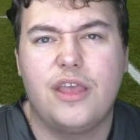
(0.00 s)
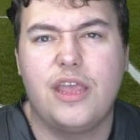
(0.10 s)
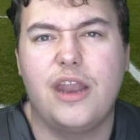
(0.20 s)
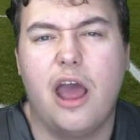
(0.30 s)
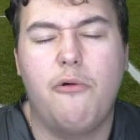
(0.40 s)

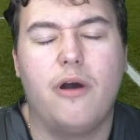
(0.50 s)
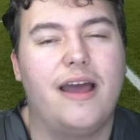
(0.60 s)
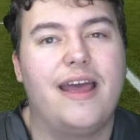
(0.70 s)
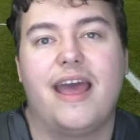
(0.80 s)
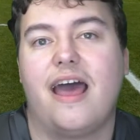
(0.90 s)
You know,
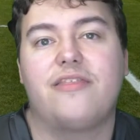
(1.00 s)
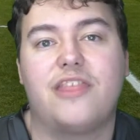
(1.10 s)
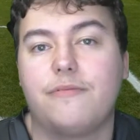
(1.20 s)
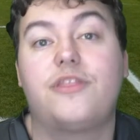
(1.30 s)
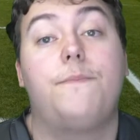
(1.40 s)

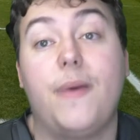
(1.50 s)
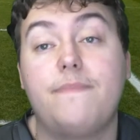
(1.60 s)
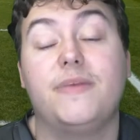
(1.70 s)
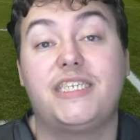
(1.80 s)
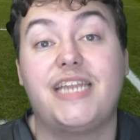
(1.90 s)
the big
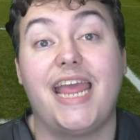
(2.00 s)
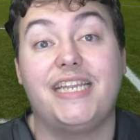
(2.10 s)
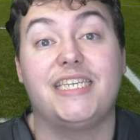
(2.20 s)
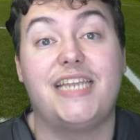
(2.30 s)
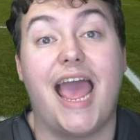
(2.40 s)
mistake
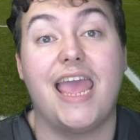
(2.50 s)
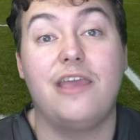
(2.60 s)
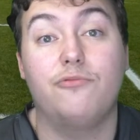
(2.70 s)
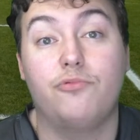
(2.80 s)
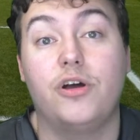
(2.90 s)

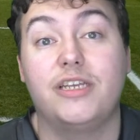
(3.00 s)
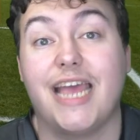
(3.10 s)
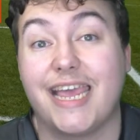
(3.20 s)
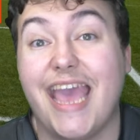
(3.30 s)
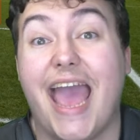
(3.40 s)
today was,
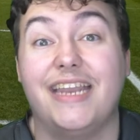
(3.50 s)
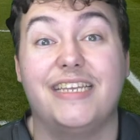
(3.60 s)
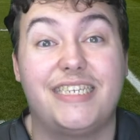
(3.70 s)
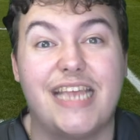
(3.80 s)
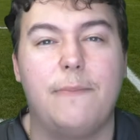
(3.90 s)
again,
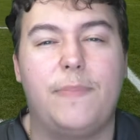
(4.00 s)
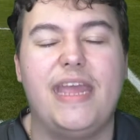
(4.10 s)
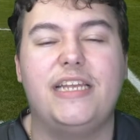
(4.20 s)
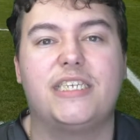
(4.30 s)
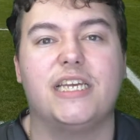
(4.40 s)
set
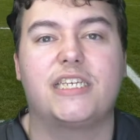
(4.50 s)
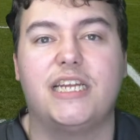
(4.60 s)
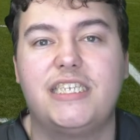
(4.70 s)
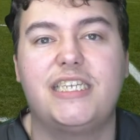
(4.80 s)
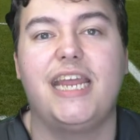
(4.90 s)
pieces,
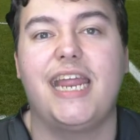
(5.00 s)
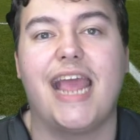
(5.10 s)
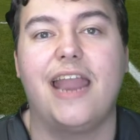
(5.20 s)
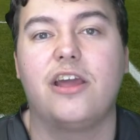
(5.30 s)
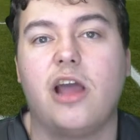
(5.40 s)
conceding
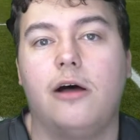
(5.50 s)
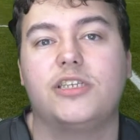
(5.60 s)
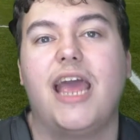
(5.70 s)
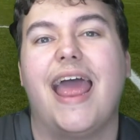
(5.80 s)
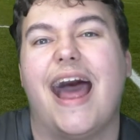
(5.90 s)
header
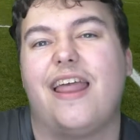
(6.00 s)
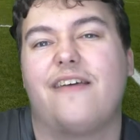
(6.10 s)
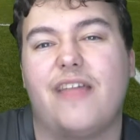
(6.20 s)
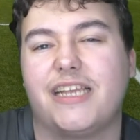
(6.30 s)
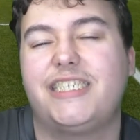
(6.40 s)
goals. And
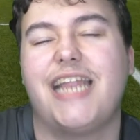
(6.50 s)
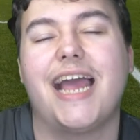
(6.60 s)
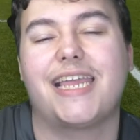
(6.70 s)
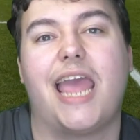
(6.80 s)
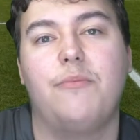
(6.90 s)
a
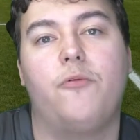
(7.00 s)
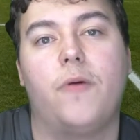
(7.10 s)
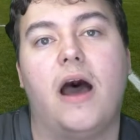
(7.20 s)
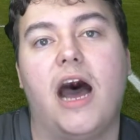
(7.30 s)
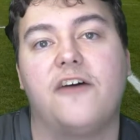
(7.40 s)
stat came up
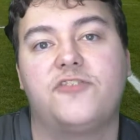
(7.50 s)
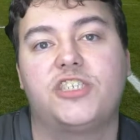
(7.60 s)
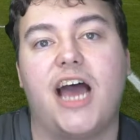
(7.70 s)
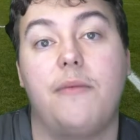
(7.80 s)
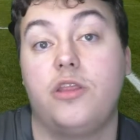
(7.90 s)
at
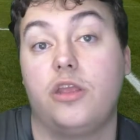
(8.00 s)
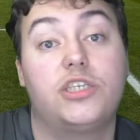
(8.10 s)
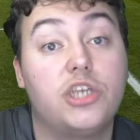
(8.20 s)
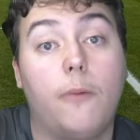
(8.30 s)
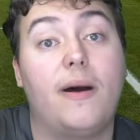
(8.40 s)
half-time, and you
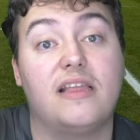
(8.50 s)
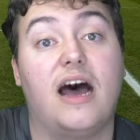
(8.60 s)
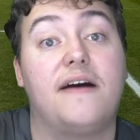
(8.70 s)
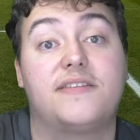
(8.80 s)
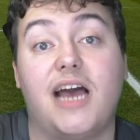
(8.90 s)
saw by the
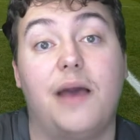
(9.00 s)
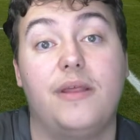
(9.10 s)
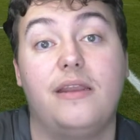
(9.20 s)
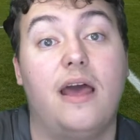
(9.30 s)
half-time